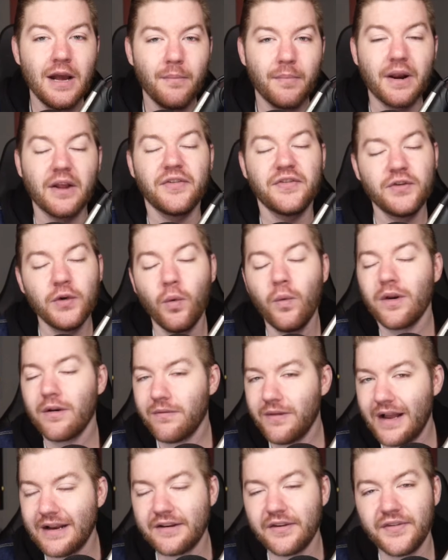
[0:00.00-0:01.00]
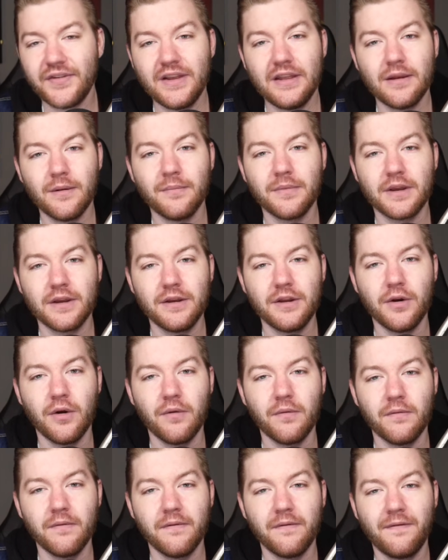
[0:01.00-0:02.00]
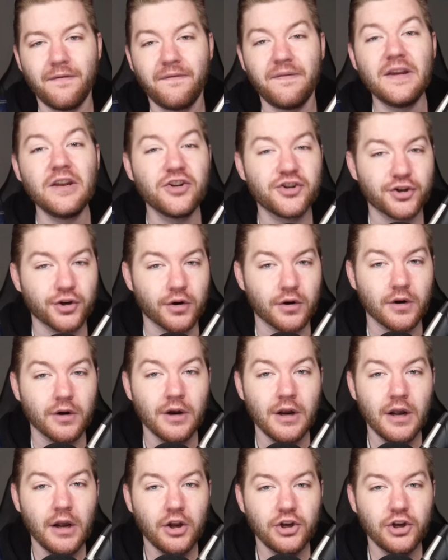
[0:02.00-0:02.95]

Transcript: but I still would have liked to see them you know feature